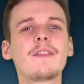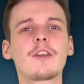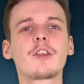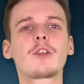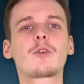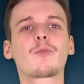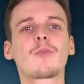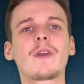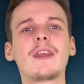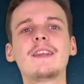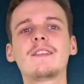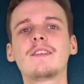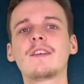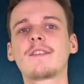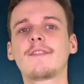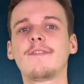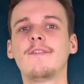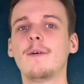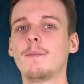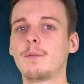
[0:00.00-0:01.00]
the
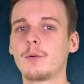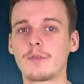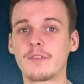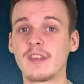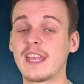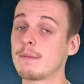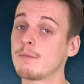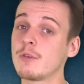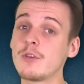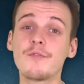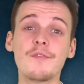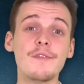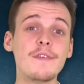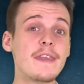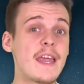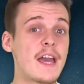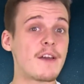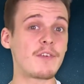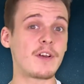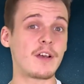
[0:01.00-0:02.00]
greatest football team you've
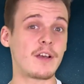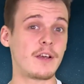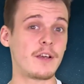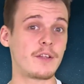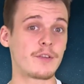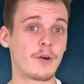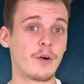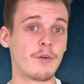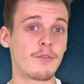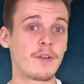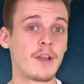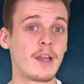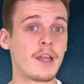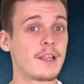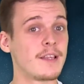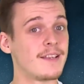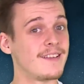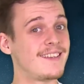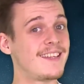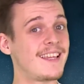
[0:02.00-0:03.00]
never heard of,
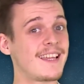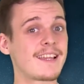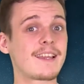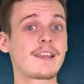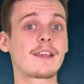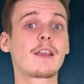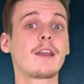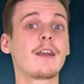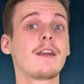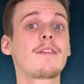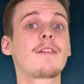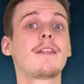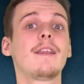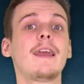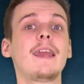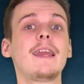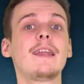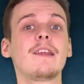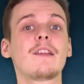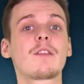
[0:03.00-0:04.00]
Dick Kerr's
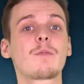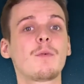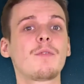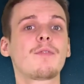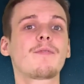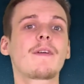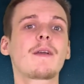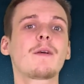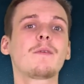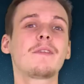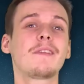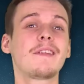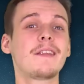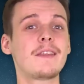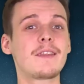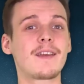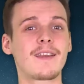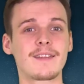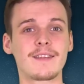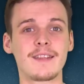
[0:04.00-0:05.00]
Ladies were founded
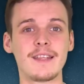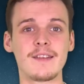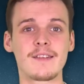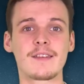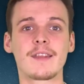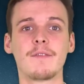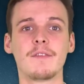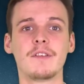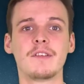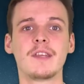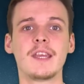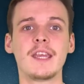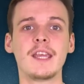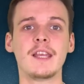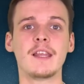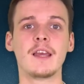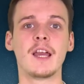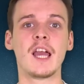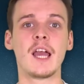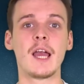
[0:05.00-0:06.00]
in
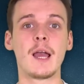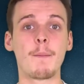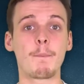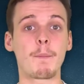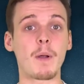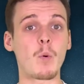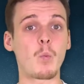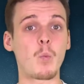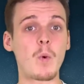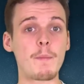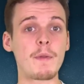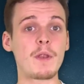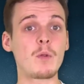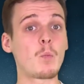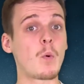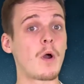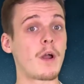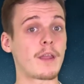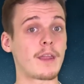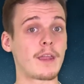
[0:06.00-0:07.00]
1917 by women
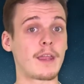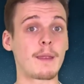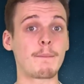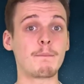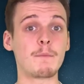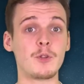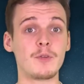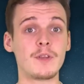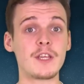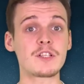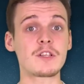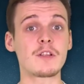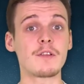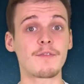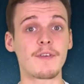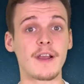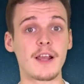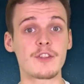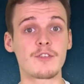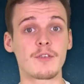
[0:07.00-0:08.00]
working in munition
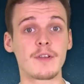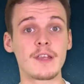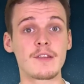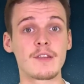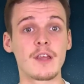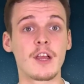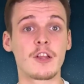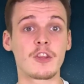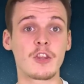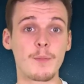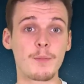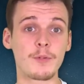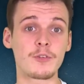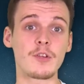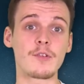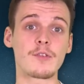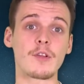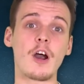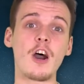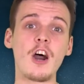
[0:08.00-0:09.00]
factories to
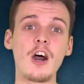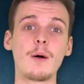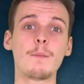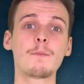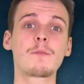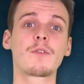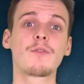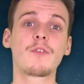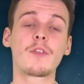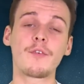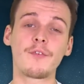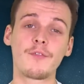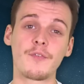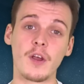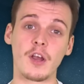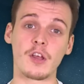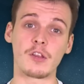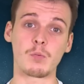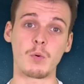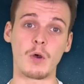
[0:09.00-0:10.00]
produce arms for the
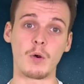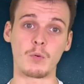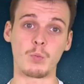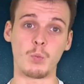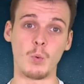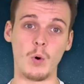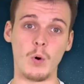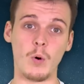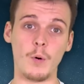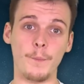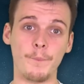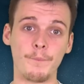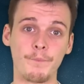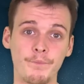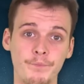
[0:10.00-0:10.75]
First World War.